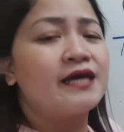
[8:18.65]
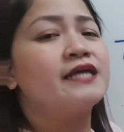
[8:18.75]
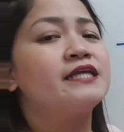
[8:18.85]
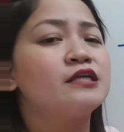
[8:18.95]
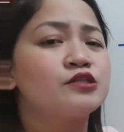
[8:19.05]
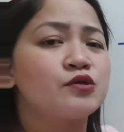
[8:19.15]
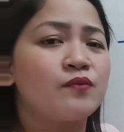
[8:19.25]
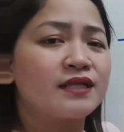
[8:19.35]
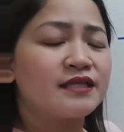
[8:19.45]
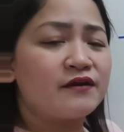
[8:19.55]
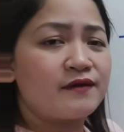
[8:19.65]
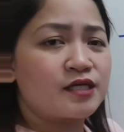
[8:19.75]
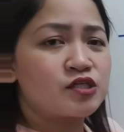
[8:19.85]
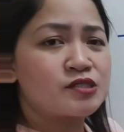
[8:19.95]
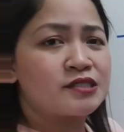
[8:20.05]
and into what
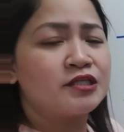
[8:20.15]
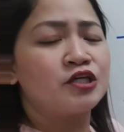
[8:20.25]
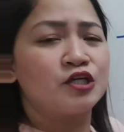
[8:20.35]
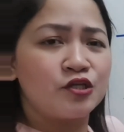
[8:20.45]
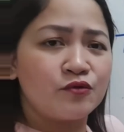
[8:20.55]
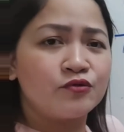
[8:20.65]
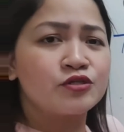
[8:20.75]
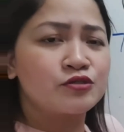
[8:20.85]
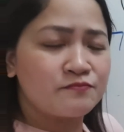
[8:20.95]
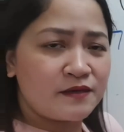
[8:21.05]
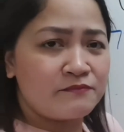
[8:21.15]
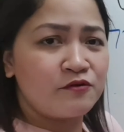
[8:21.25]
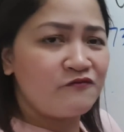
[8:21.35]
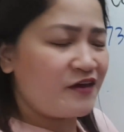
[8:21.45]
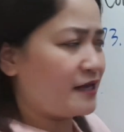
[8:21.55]
direction you should be
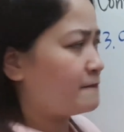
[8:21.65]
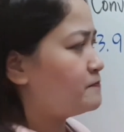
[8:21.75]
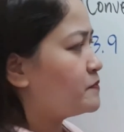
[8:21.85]
moving.